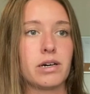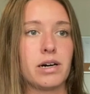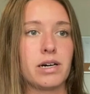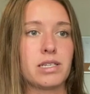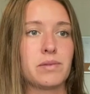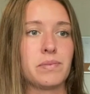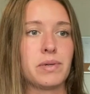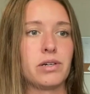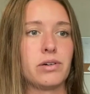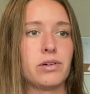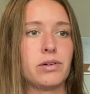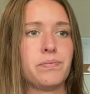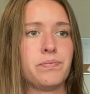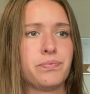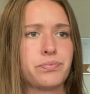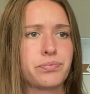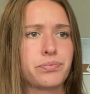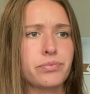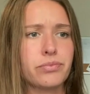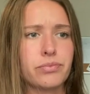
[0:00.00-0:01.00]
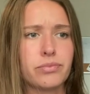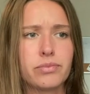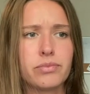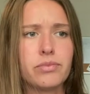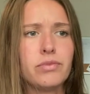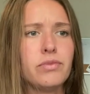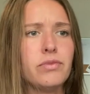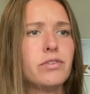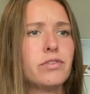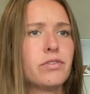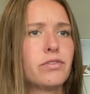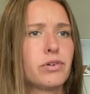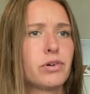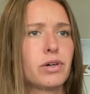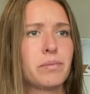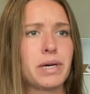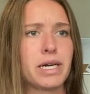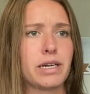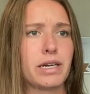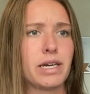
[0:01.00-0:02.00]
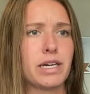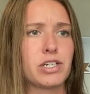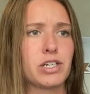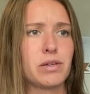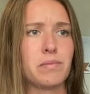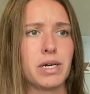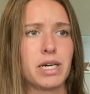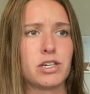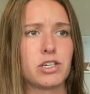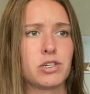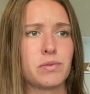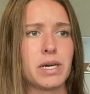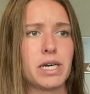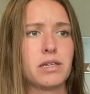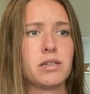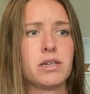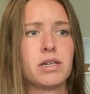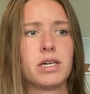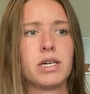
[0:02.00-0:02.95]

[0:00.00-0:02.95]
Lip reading: hospital for medication management,